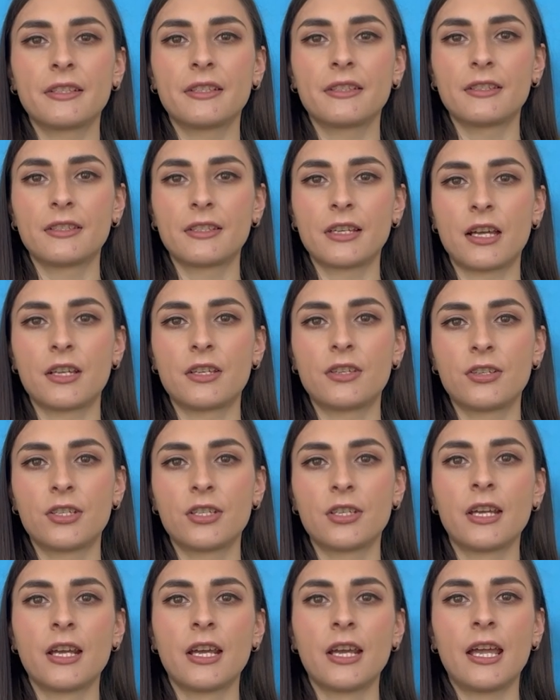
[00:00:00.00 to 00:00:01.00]
such
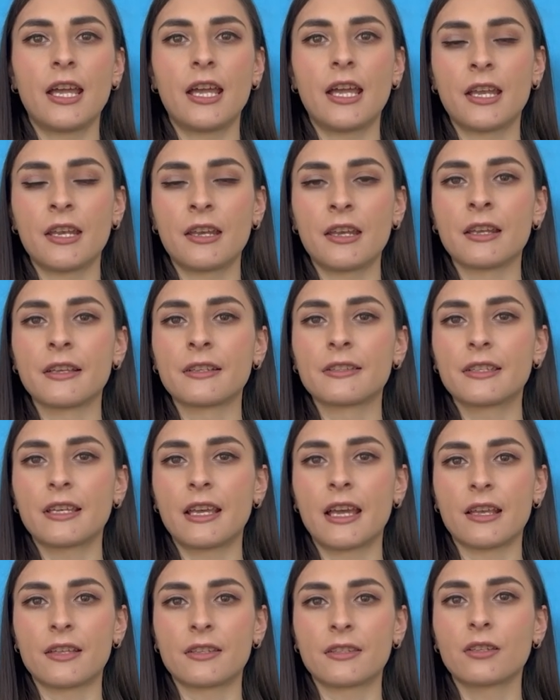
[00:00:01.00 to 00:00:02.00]
endings
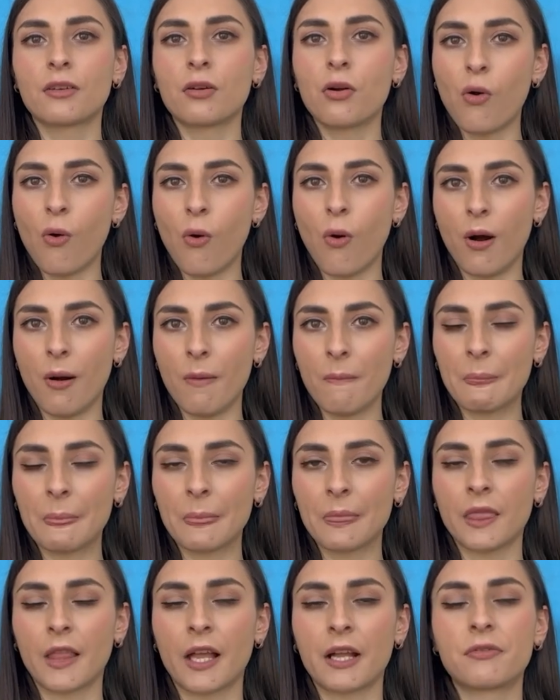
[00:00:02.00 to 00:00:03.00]
as ko,
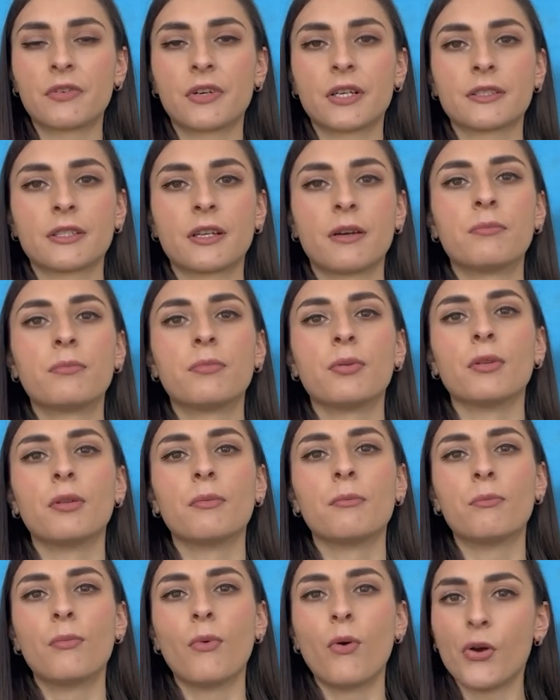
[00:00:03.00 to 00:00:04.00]
like for example
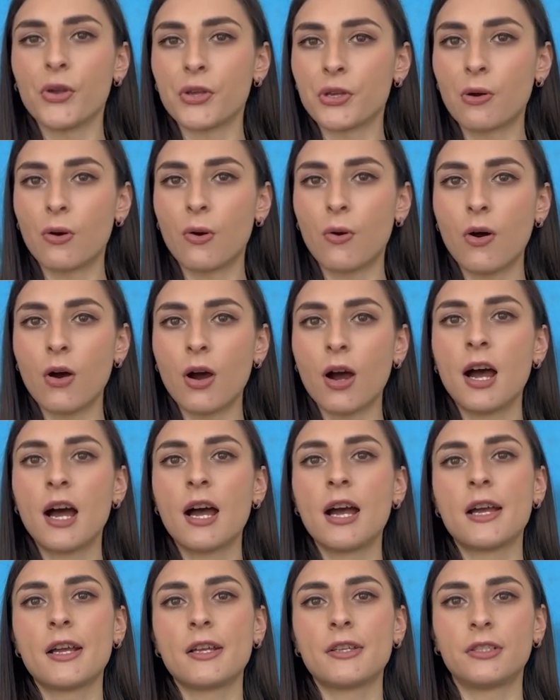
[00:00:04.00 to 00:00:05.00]
Boyko,
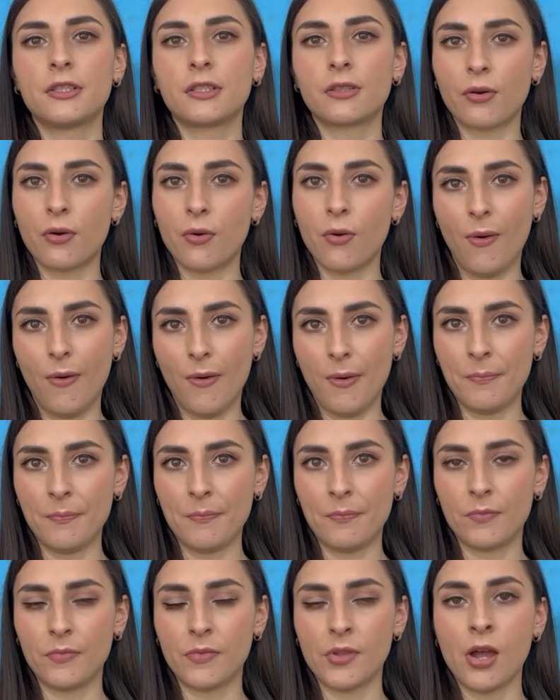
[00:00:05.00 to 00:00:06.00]
Shirko.
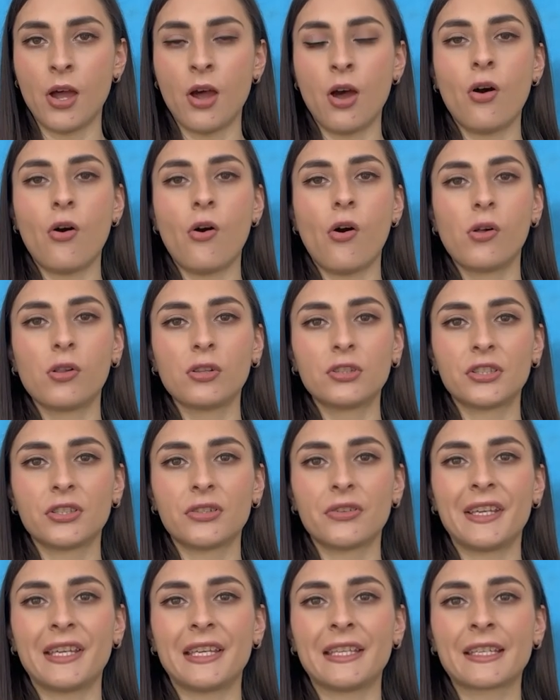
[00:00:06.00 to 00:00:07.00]
Also
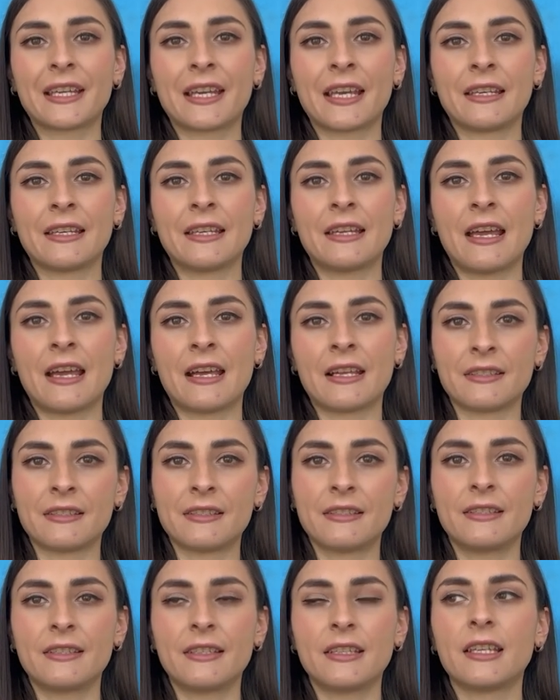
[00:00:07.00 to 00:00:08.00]
it can end
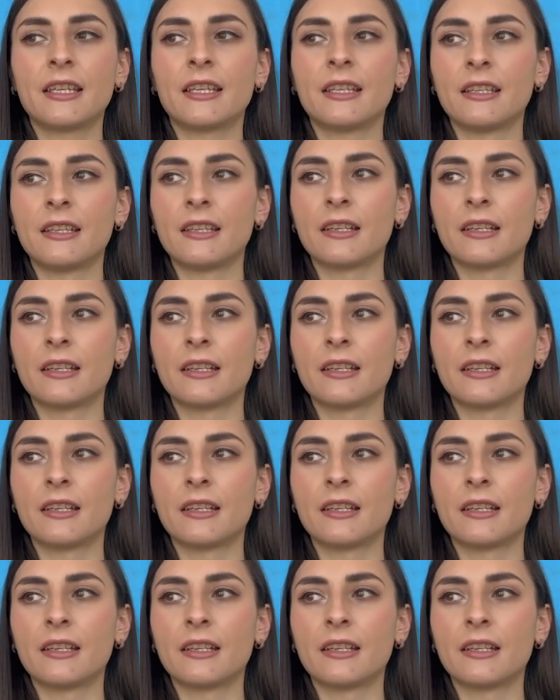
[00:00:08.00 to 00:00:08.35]
in